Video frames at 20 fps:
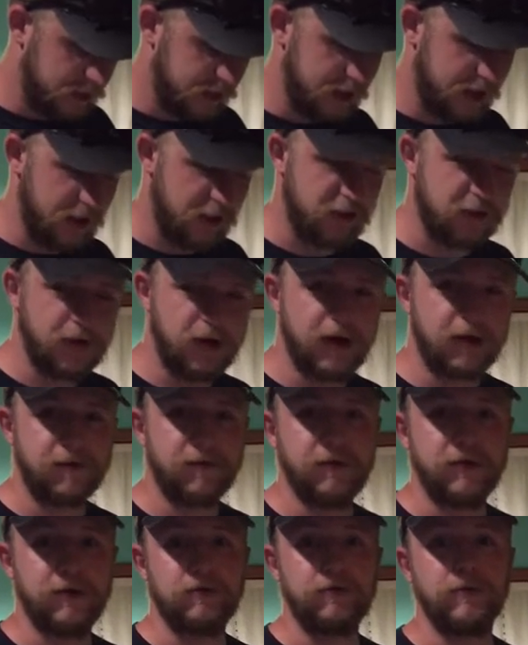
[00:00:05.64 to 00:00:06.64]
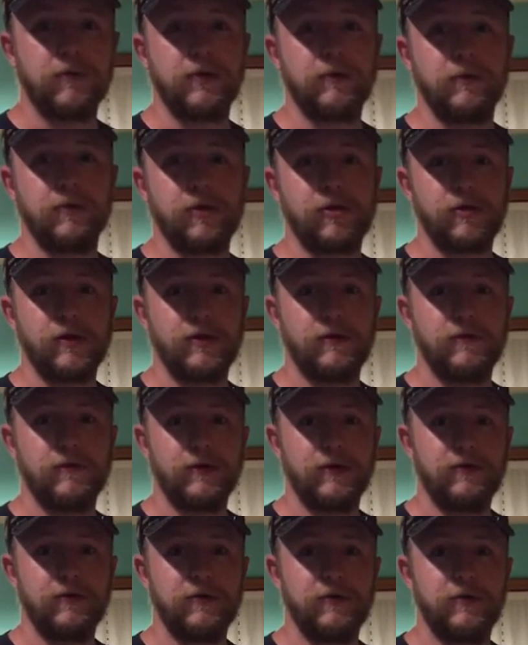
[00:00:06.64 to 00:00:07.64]
a nice dogfish when I went sun
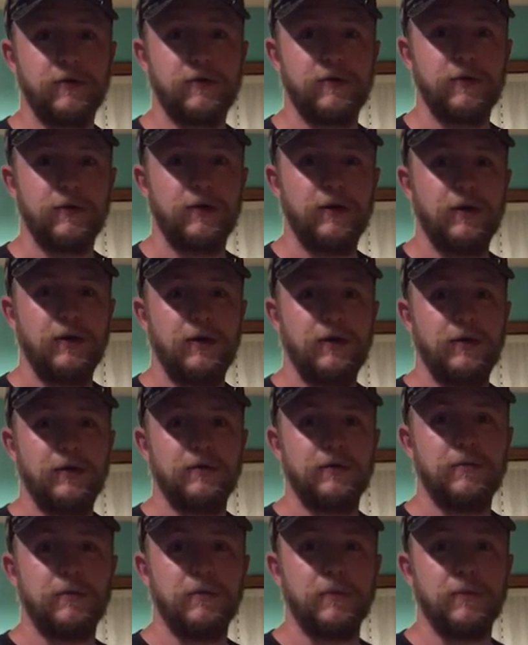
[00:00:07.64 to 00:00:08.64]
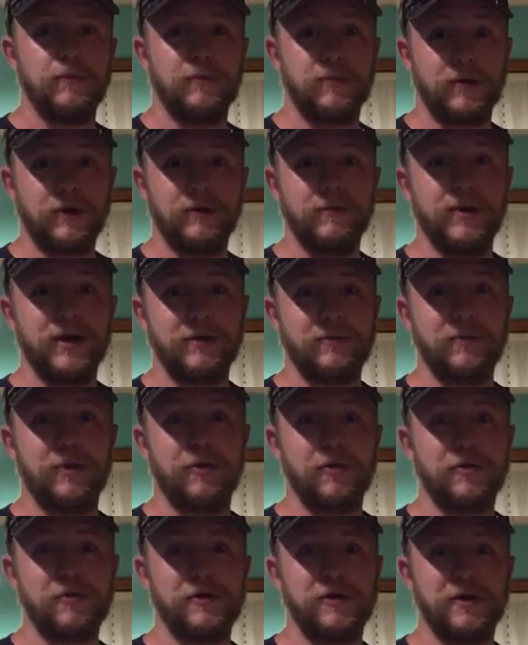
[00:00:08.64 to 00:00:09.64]
fishing. Ooh, gonna make
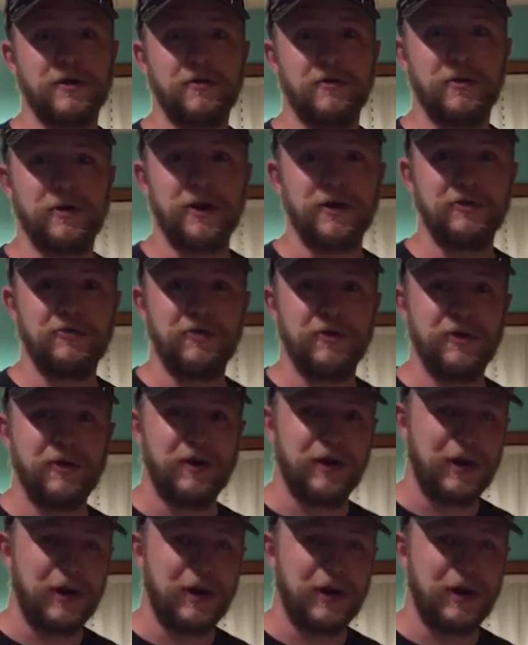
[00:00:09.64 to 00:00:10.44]
most of you cringe.